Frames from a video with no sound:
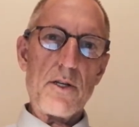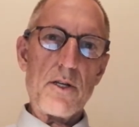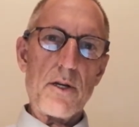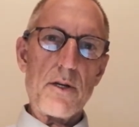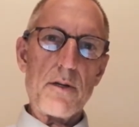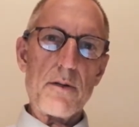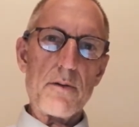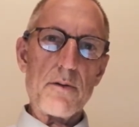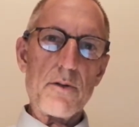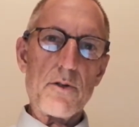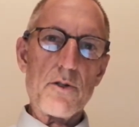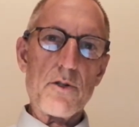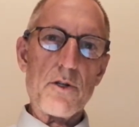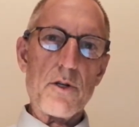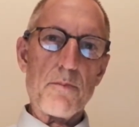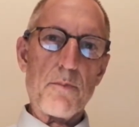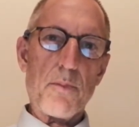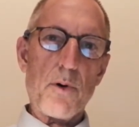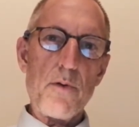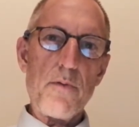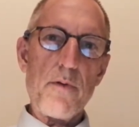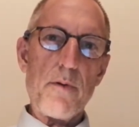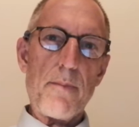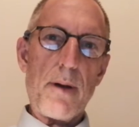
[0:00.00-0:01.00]
to
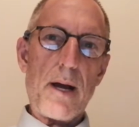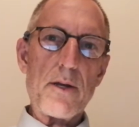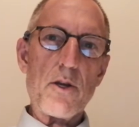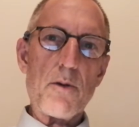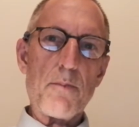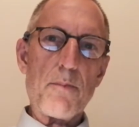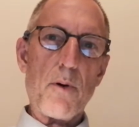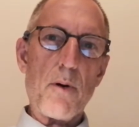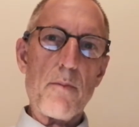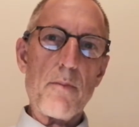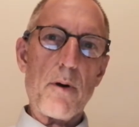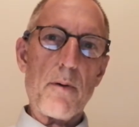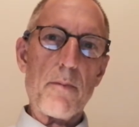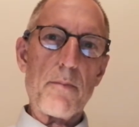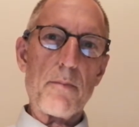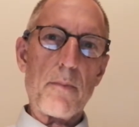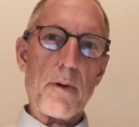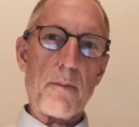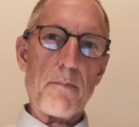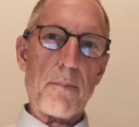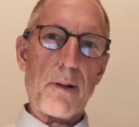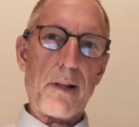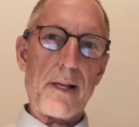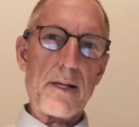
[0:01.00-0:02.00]
prove it by your permanent
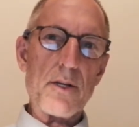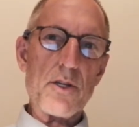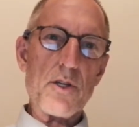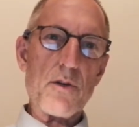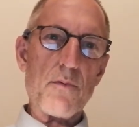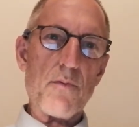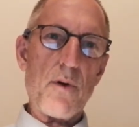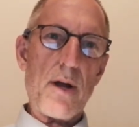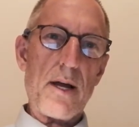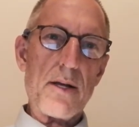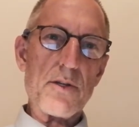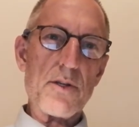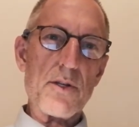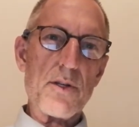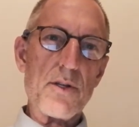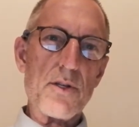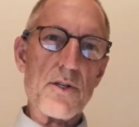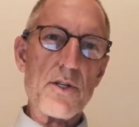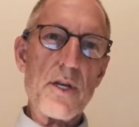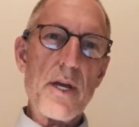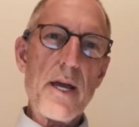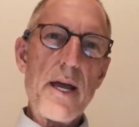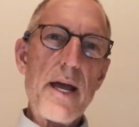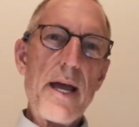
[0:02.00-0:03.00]
place of
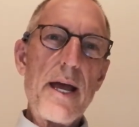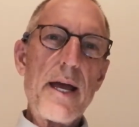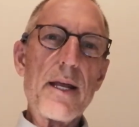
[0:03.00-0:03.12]
residence